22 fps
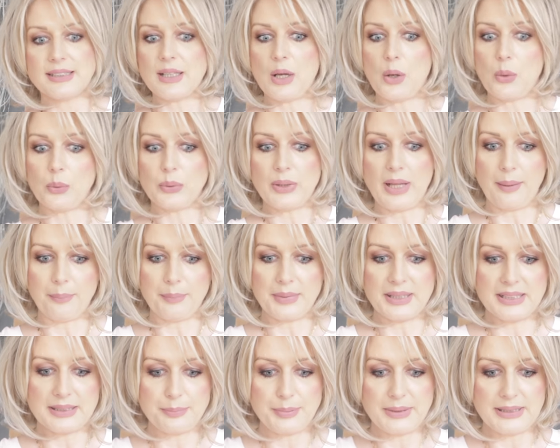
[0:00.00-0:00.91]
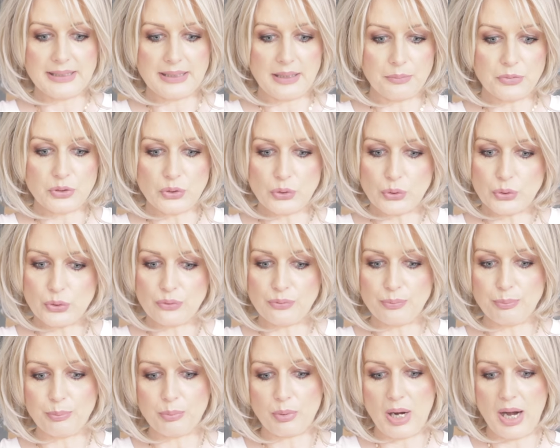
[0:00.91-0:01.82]
So that must be some sort
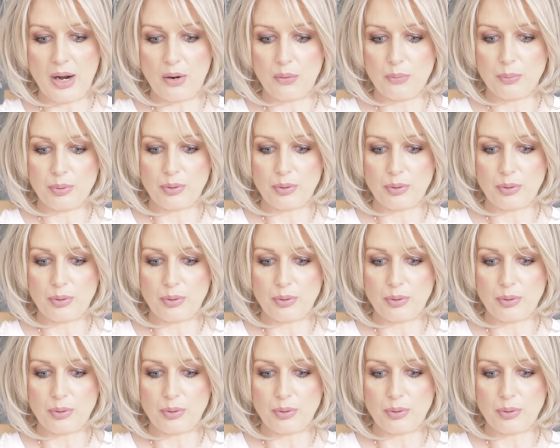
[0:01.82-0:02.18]
of brow